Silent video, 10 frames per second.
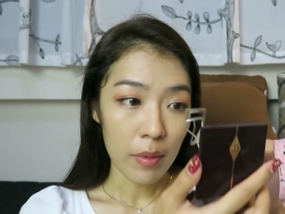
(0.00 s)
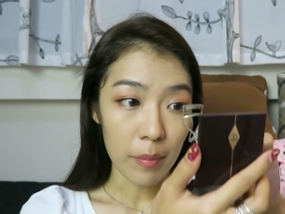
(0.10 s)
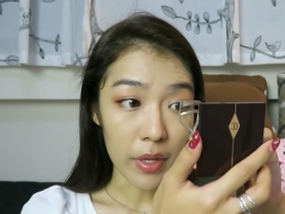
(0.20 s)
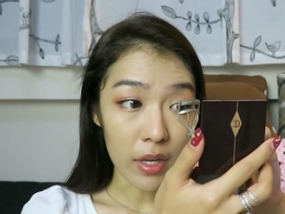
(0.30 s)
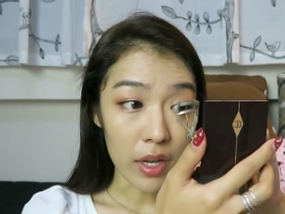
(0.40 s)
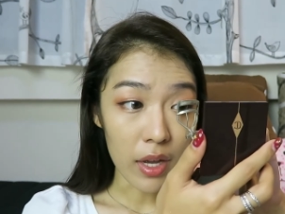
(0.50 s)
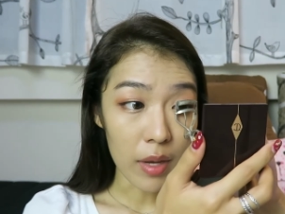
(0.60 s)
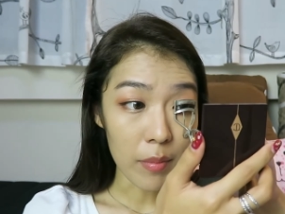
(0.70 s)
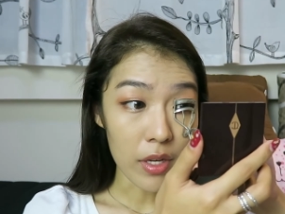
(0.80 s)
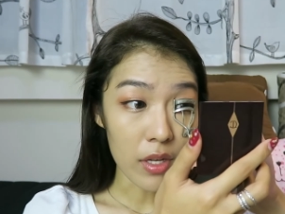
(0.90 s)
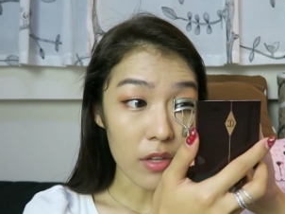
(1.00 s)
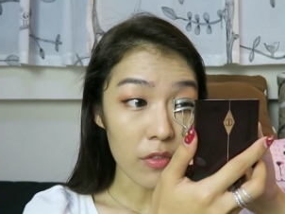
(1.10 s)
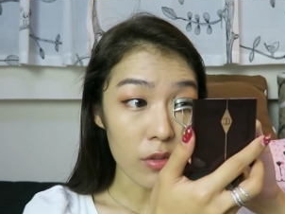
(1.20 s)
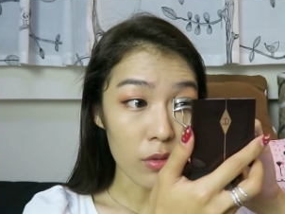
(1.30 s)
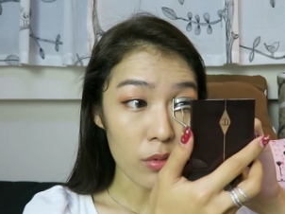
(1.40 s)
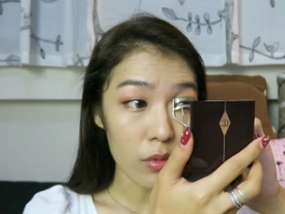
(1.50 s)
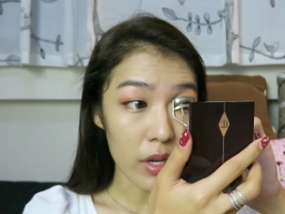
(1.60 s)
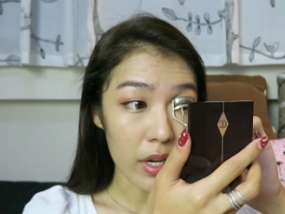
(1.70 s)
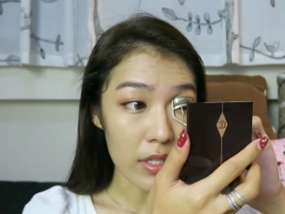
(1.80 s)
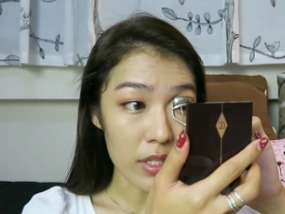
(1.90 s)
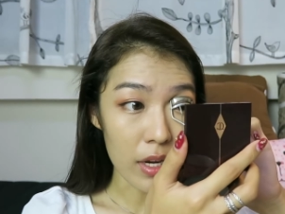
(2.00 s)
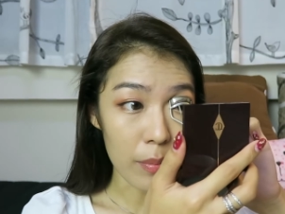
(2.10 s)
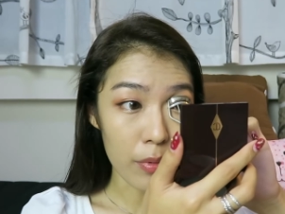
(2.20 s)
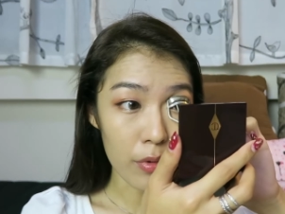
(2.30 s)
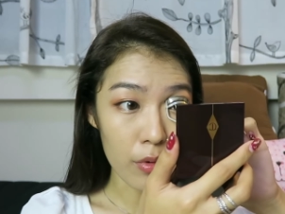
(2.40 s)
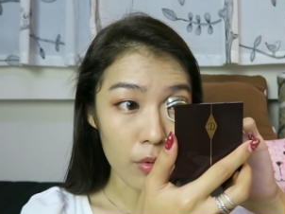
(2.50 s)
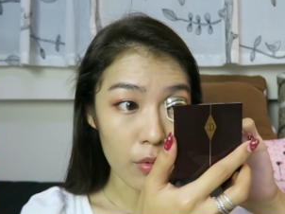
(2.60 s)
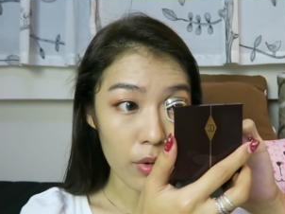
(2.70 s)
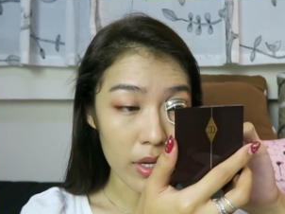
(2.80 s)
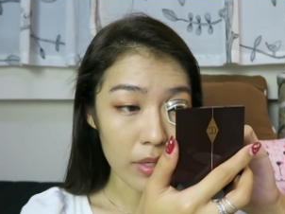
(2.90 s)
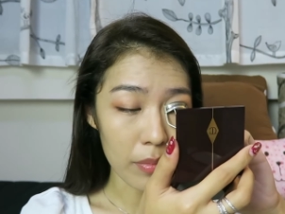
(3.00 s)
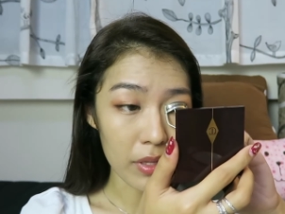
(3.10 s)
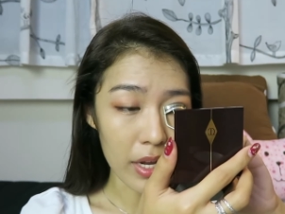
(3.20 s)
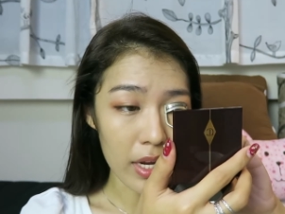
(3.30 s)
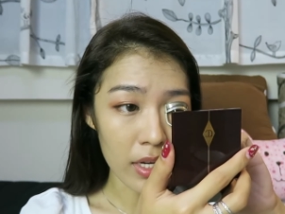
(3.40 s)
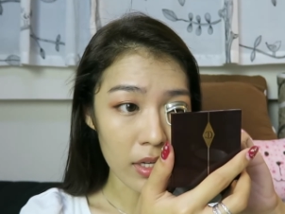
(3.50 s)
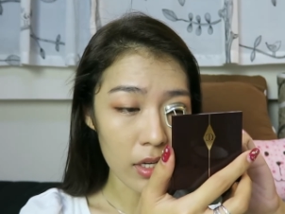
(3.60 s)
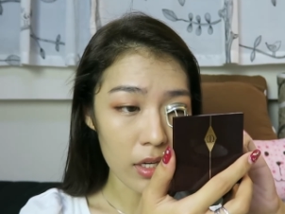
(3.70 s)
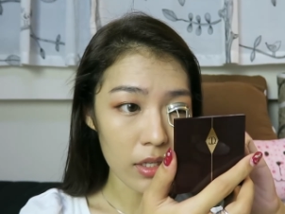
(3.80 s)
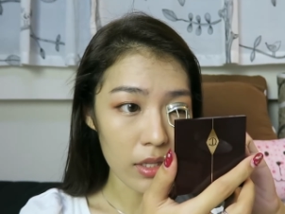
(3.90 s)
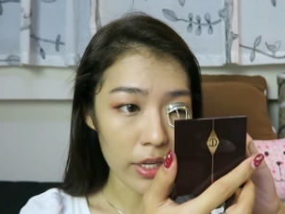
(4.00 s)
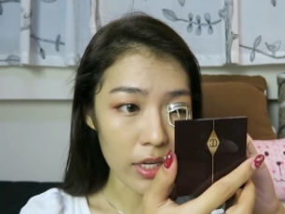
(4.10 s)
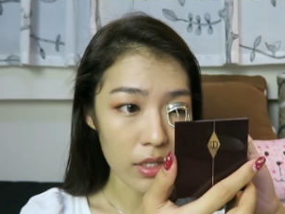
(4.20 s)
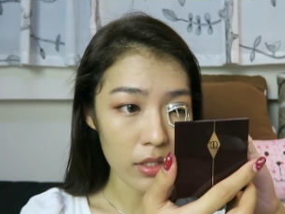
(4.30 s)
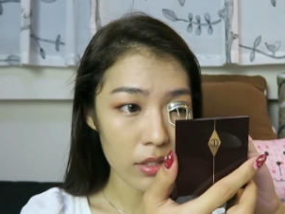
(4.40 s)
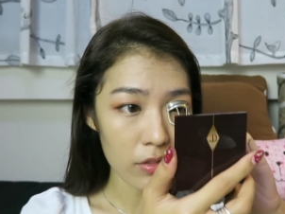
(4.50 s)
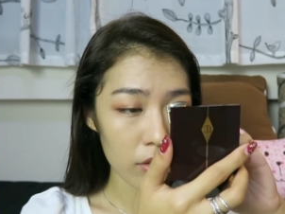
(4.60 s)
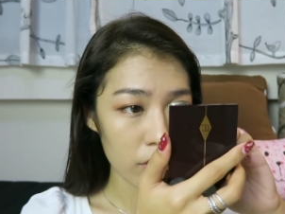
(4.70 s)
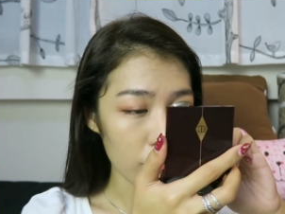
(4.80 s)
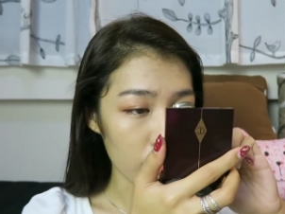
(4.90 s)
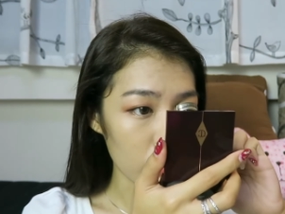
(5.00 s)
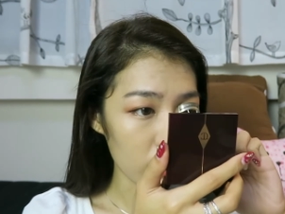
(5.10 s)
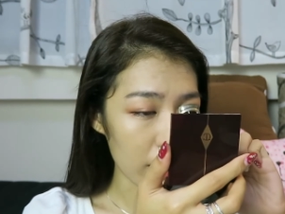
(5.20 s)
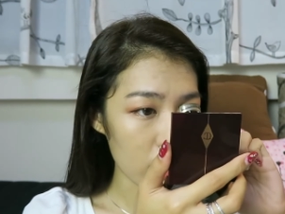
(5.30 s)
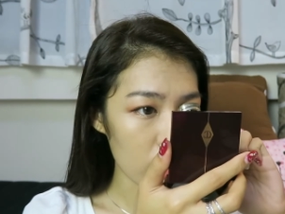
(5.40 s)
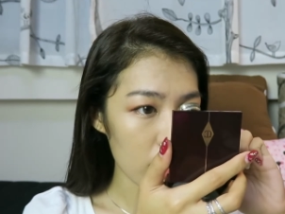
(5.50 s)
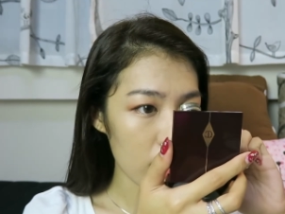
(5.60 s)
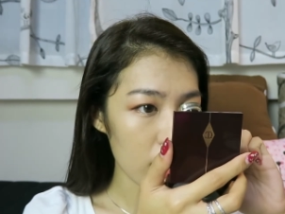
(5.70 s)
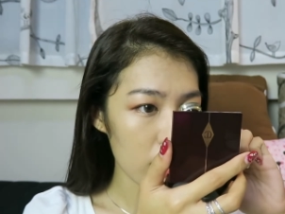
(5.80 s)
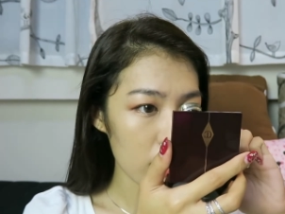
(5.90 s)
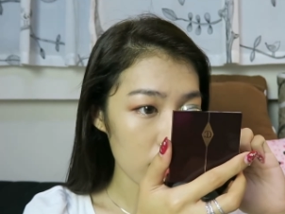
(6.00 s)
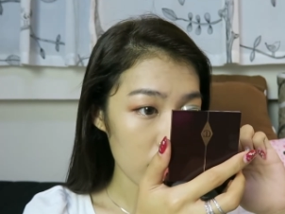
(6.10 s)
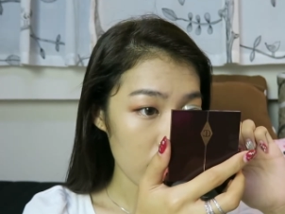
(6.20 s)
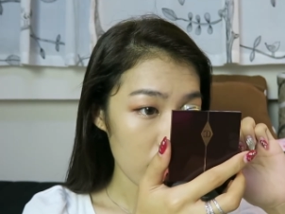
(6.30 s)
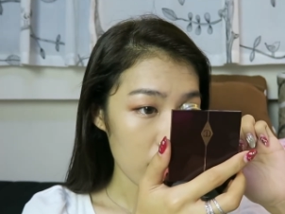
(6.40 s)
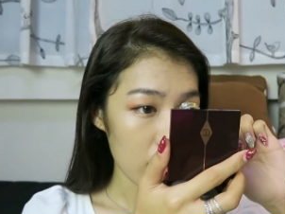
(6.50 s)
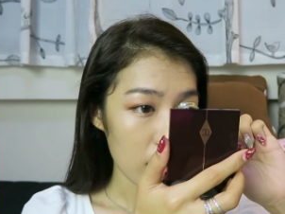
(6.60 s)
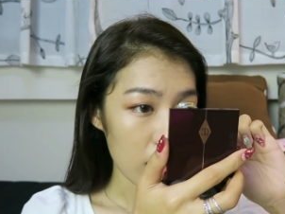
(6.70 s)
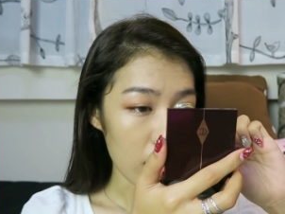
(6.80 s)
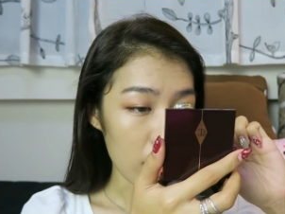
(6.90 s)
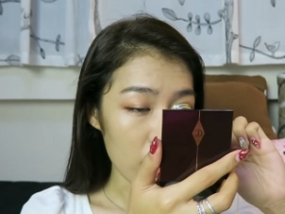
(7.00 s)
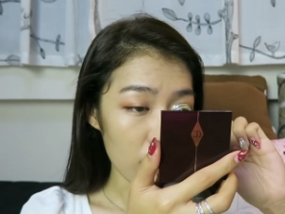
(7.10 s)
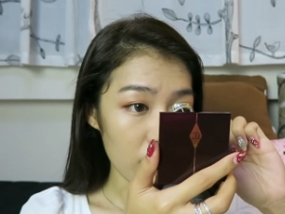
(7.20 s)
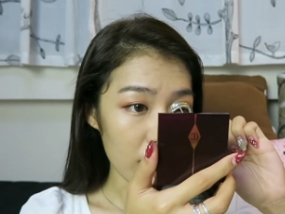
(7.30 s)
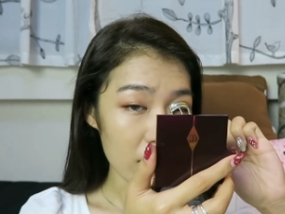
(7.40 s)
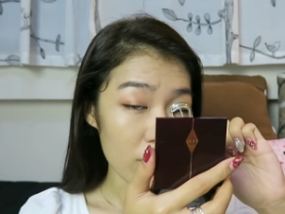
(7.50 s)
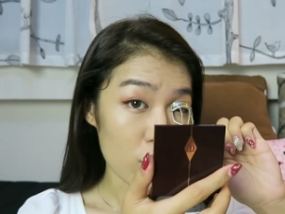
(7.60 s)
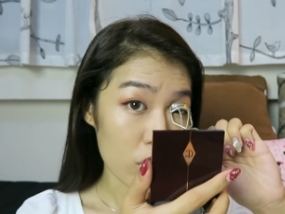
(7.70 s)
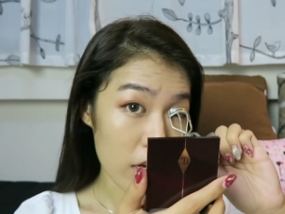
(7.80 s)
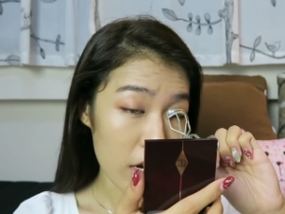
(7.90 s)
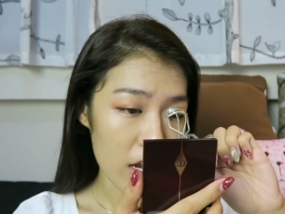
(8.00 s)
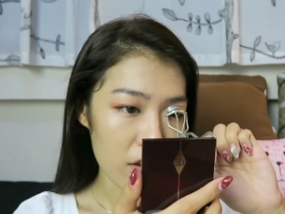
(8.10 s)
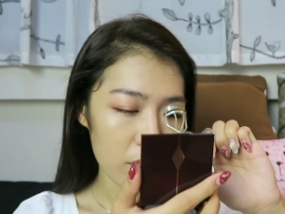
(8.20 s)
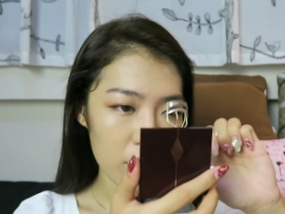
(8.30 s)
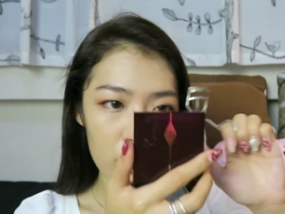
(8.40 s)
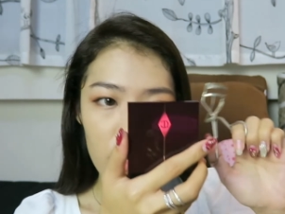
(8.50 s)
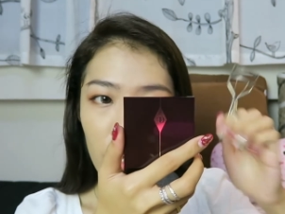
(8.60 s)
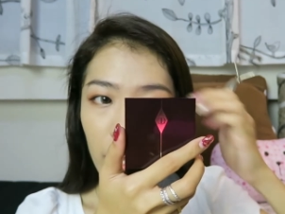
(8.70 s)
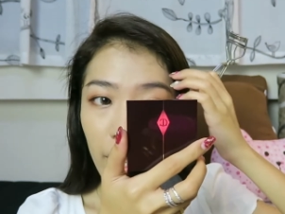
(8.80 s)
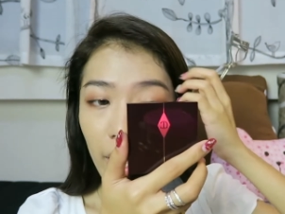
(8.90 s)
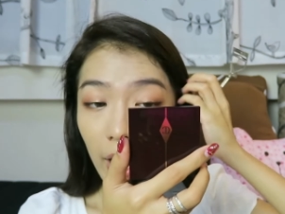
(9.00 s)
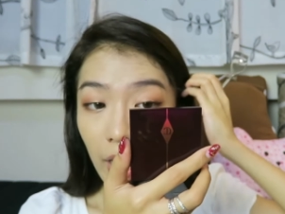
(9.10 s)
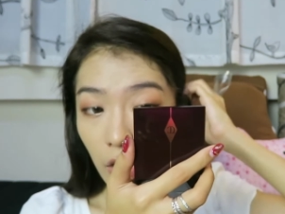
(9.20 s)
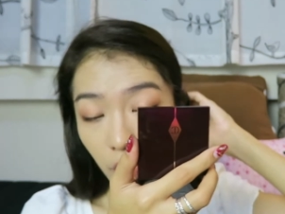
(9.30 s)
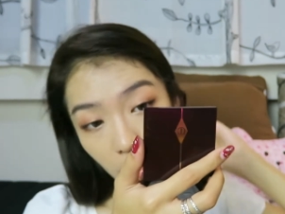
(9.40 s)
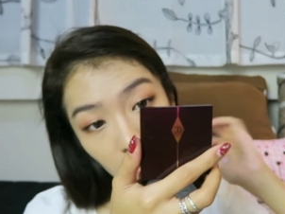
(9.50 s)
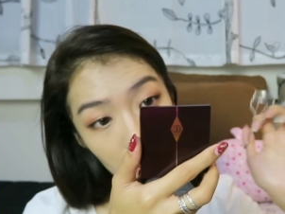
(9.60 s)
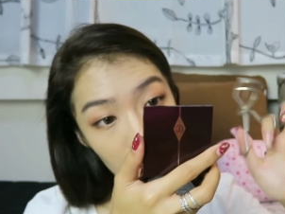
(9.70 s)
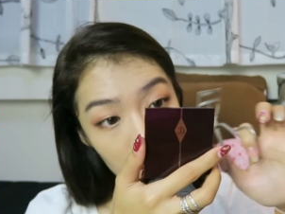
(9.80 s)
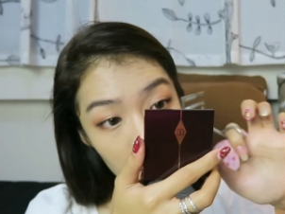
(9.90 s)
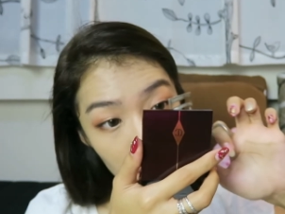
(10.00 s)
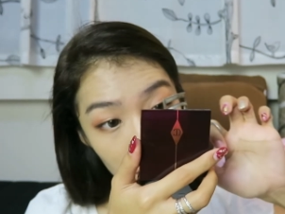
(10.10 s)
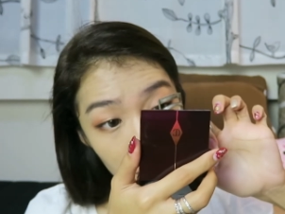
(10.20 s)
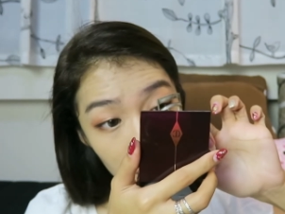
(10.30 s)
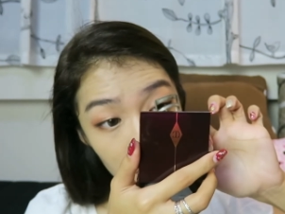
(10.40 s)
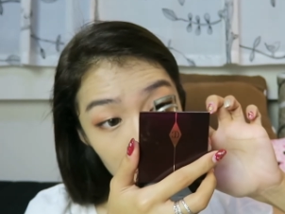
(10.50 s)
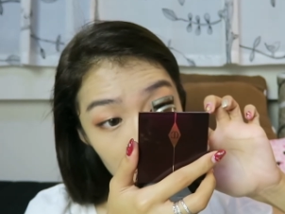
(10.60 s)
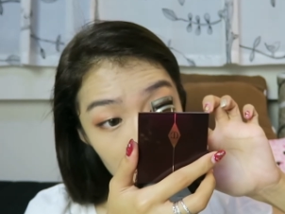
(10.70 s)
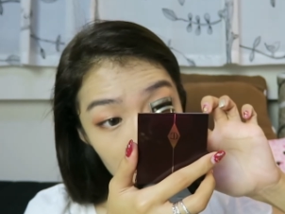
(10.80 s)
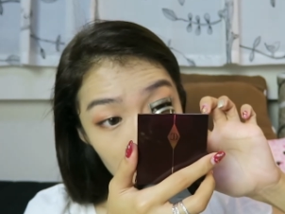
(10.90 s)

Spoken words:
But I mean, if you guys are pro at applying like false lashes, and if you guys have the time, I highly recommend it, because